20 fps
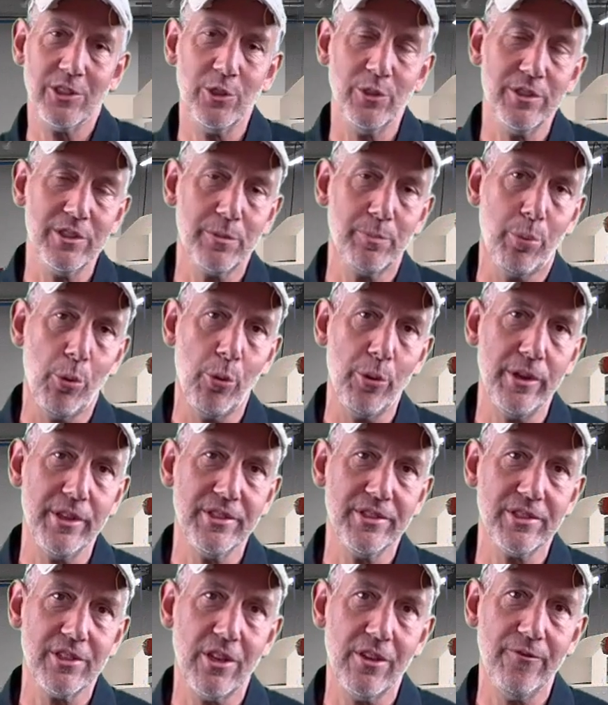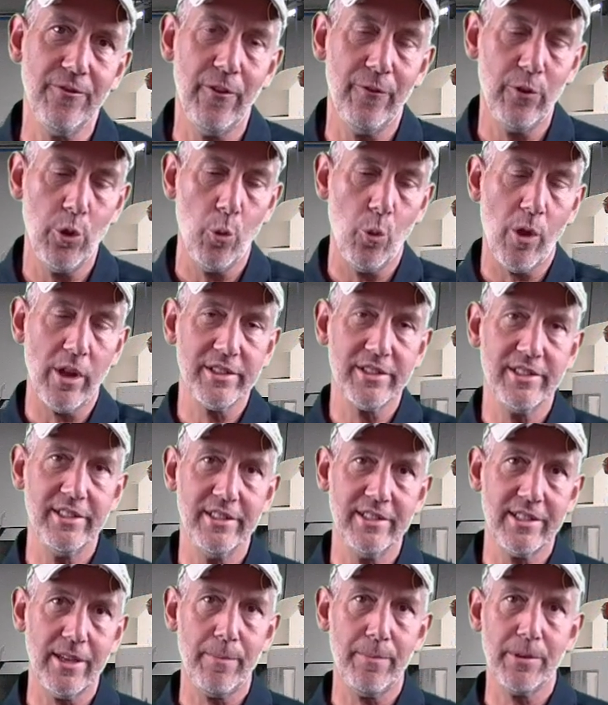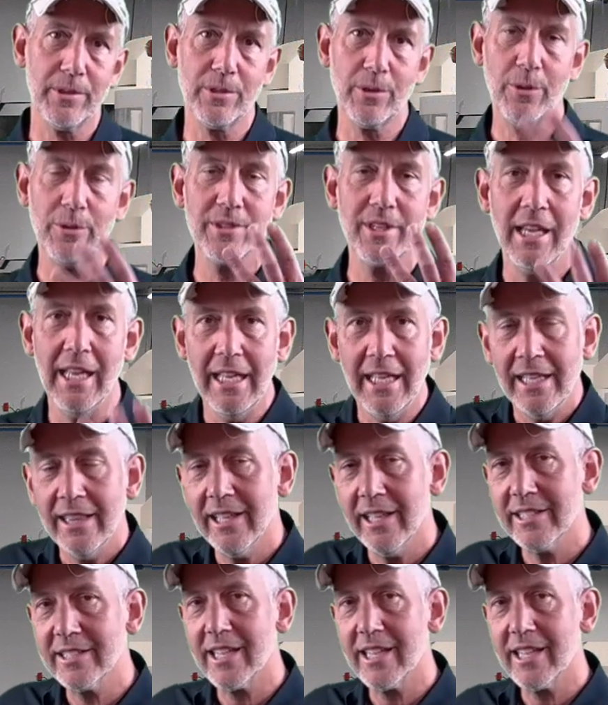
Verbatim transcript: do this boring stuff. If you watch these episodes, let's